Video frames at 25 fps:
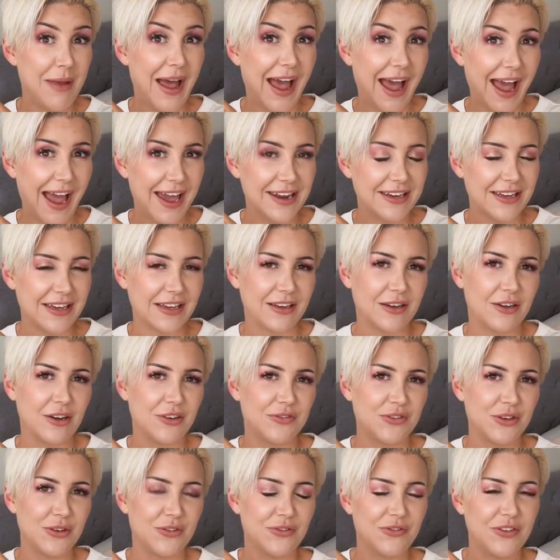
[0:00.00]
padding
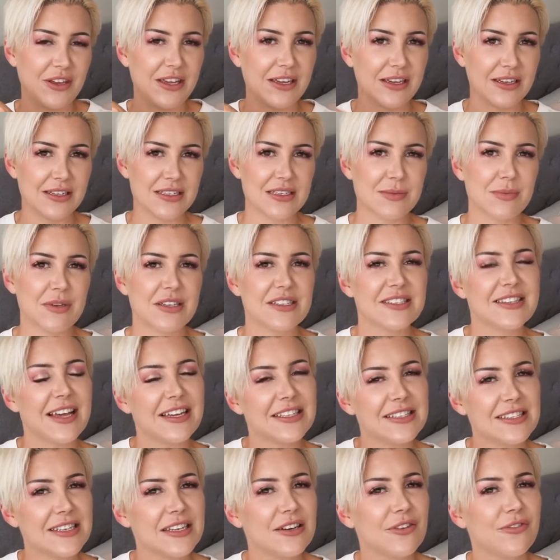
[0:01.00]
of your fingers, because
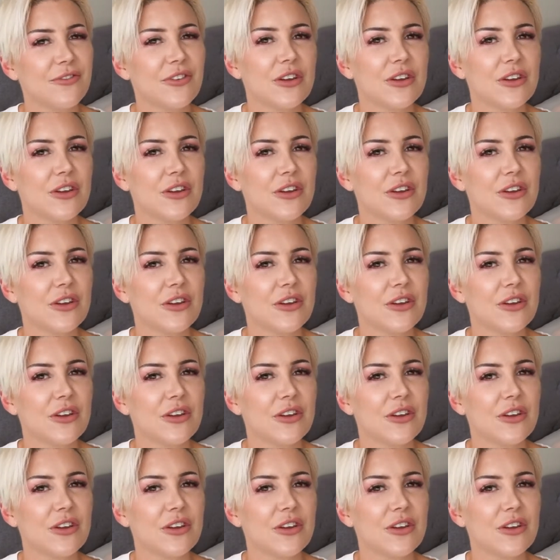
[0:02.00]
that's going